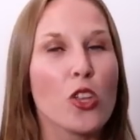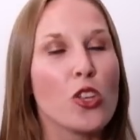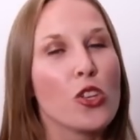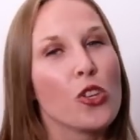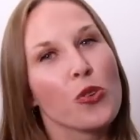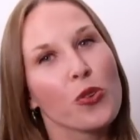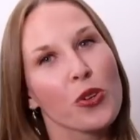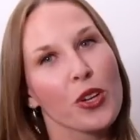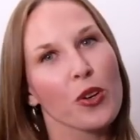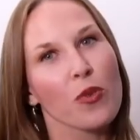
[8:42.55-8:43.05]

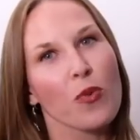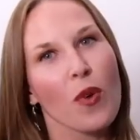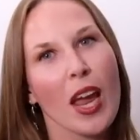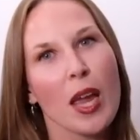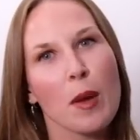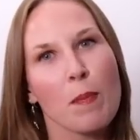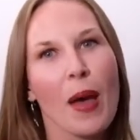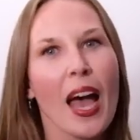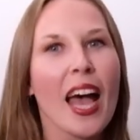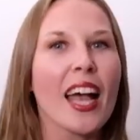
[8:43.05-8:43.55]
you could
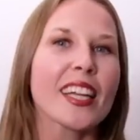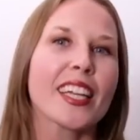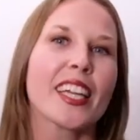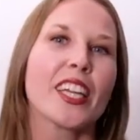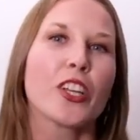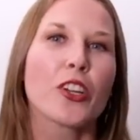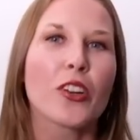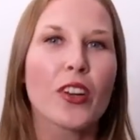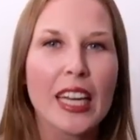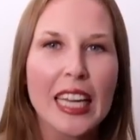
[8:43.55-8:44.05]
write back
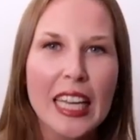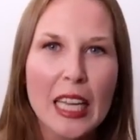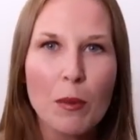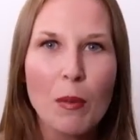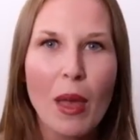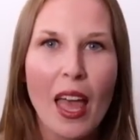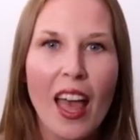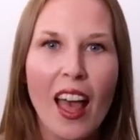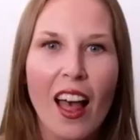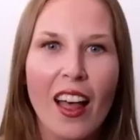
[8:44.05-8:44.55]
in your
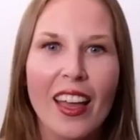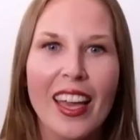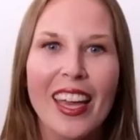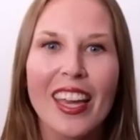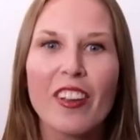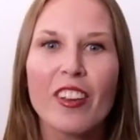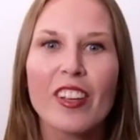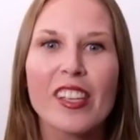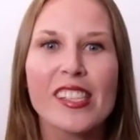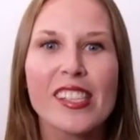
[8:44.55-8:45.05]
email
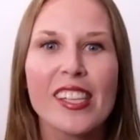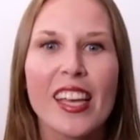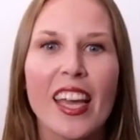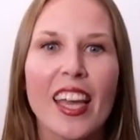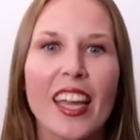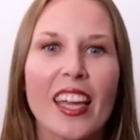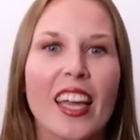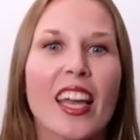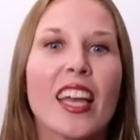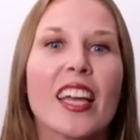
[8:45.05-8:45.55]
and you could
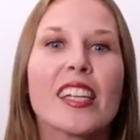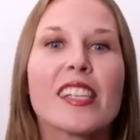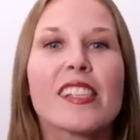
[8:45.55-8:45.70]
say,